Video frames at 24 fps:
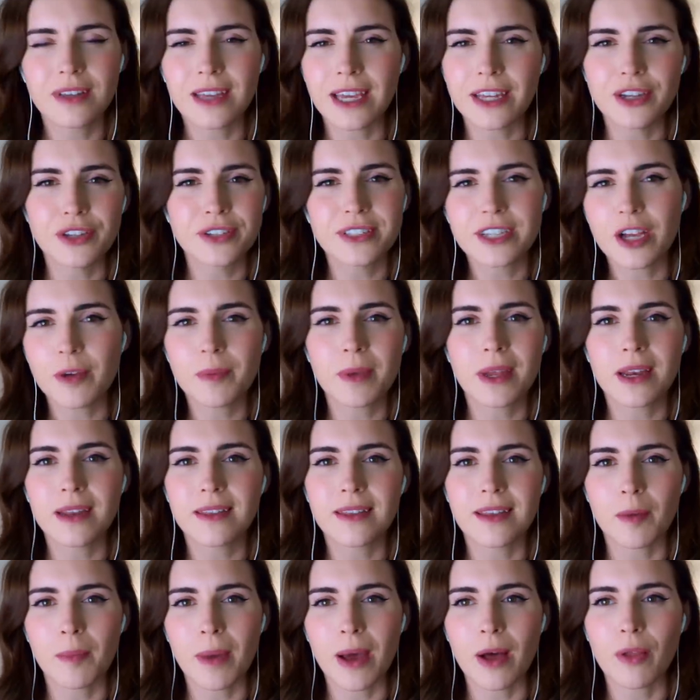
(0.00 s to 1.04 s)
Can you tell me
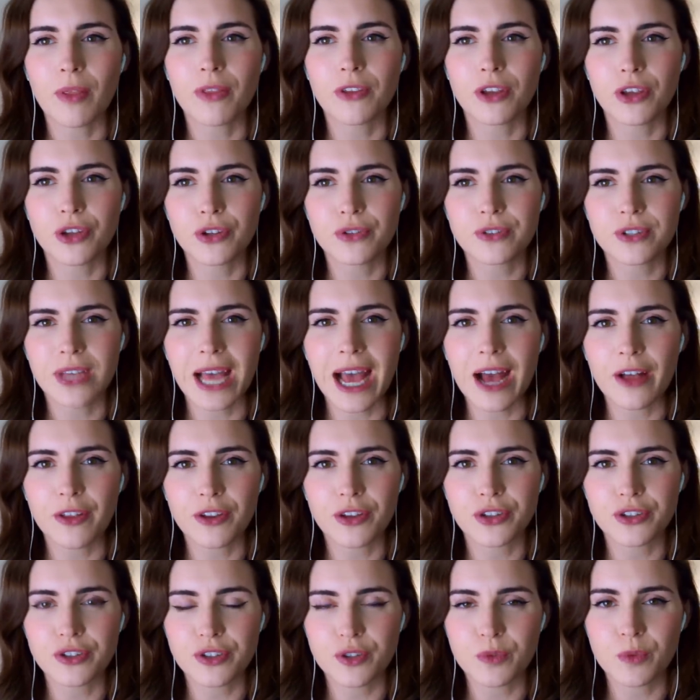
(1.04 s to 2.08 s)
anything about how the
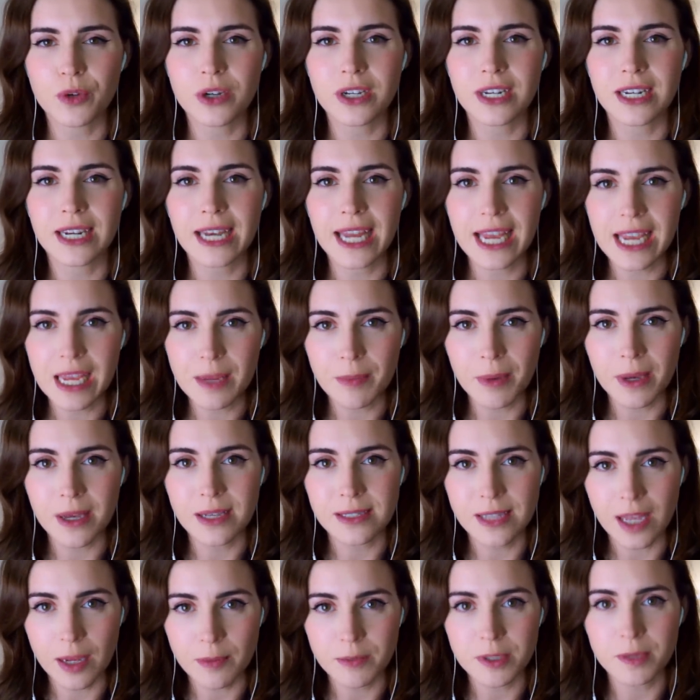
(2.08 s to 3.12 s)
use of the word labour
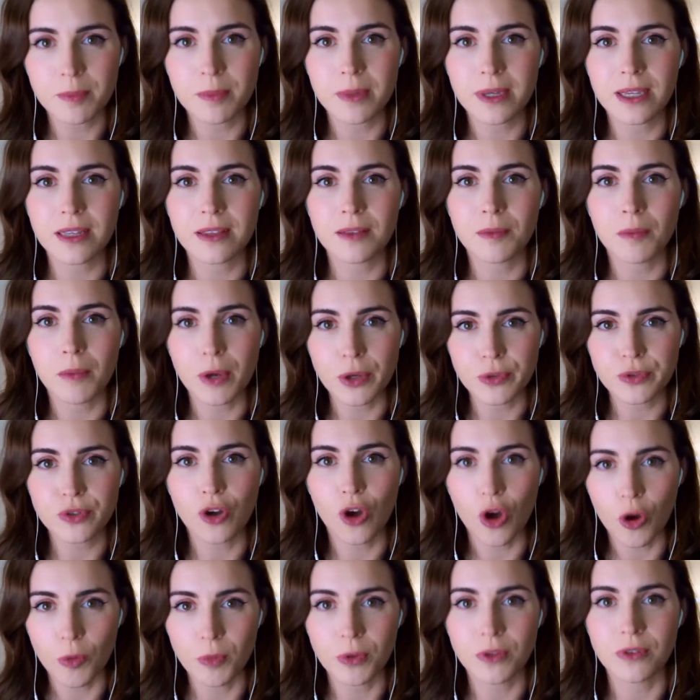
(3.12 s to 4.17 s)
has come to be the most
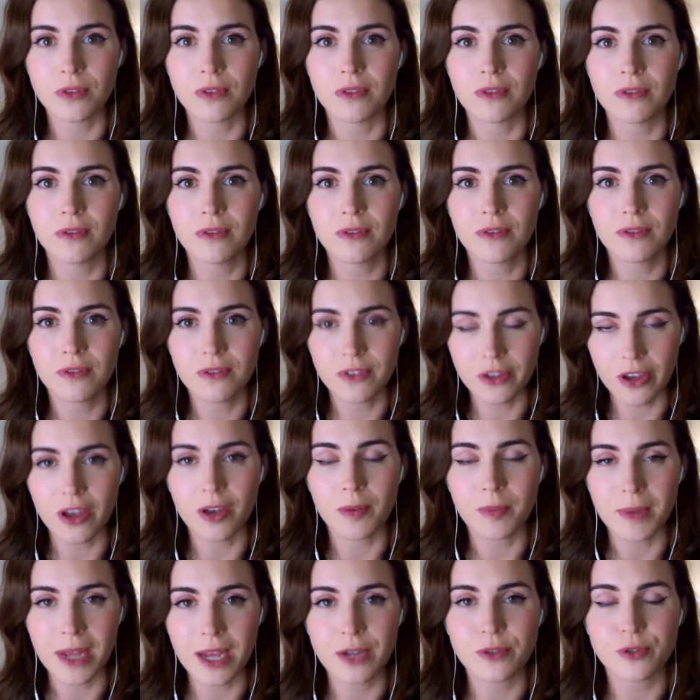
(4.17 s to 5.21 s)
common
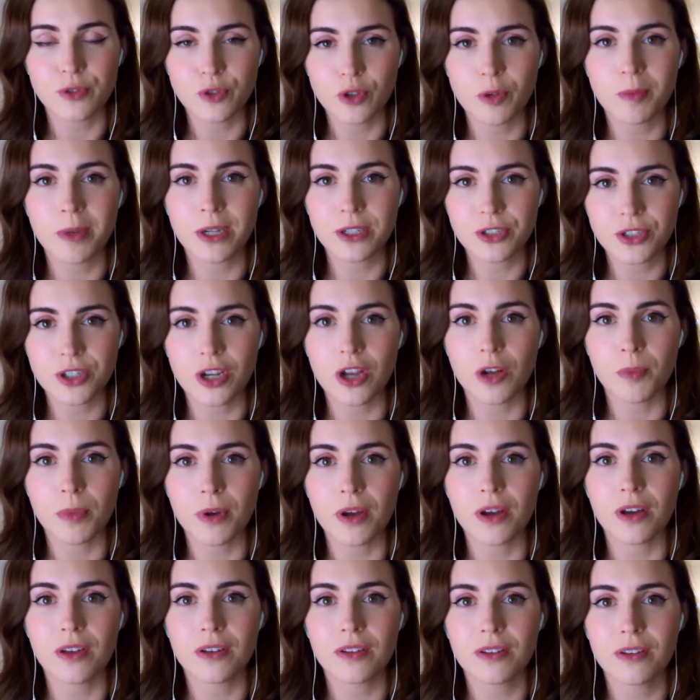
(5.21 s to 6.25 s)
term now to talk about
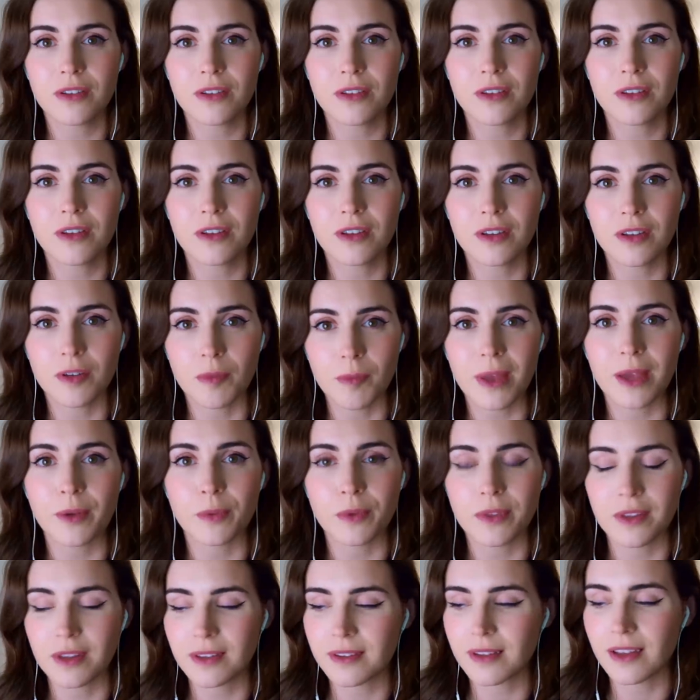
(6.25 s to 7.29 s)
childbirth, compared
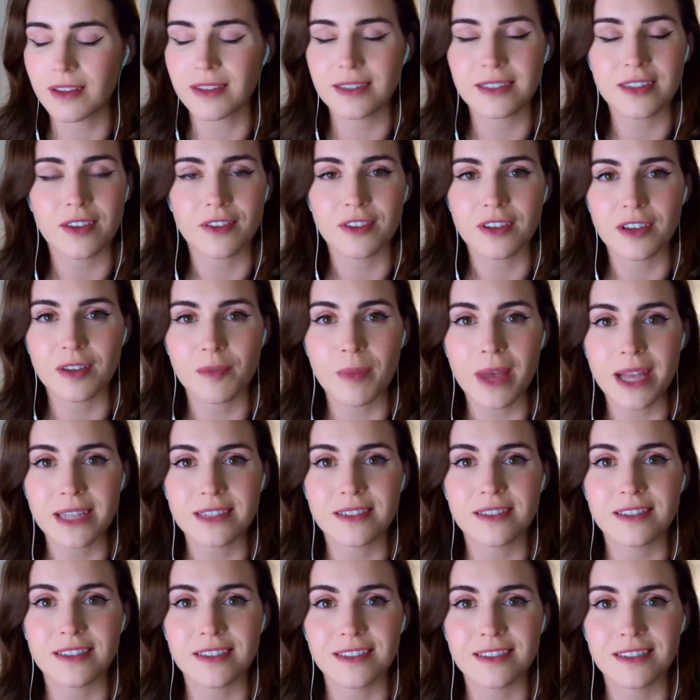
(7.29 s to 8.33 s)
with its other
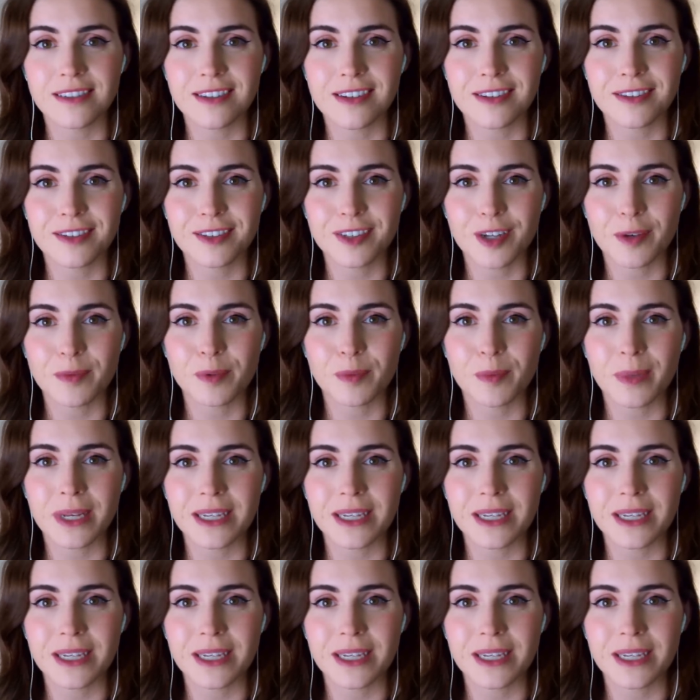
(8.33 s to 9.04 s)
competitors at other times and